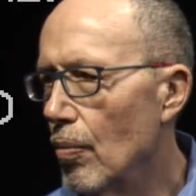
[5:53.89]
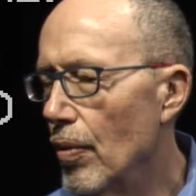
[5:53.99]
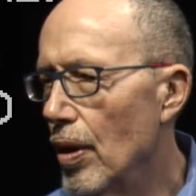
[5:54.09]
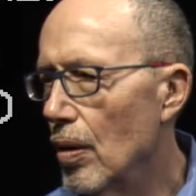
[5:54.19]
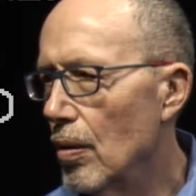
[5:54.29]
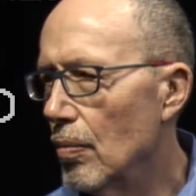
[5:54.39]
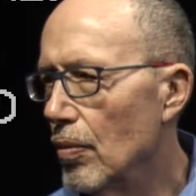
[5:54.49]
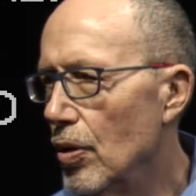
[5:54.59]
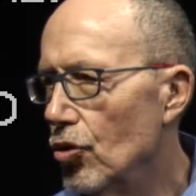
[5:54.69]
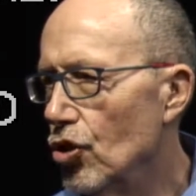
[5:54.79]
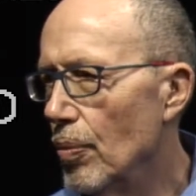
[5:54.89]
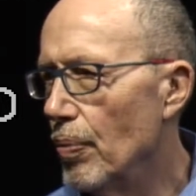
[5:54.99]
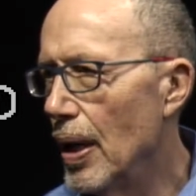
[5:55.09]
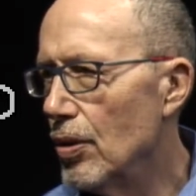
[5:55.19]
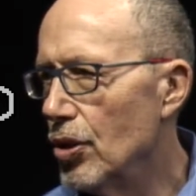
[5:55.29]
the
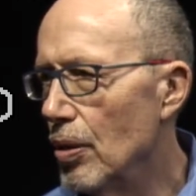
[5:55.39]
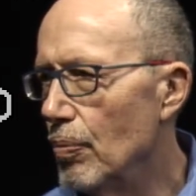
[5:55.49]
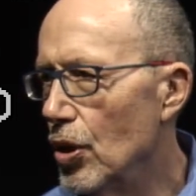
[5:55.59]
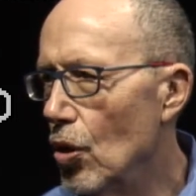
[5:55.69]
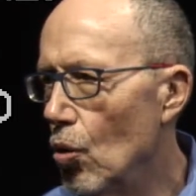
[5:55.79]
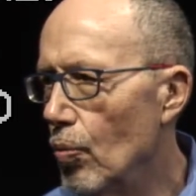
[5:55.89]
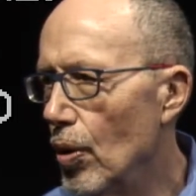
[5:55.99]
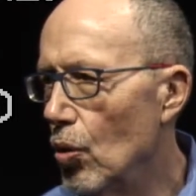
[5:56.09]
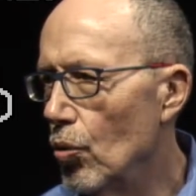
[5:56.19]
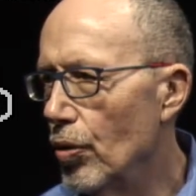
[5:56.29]
chimpanzee bonobo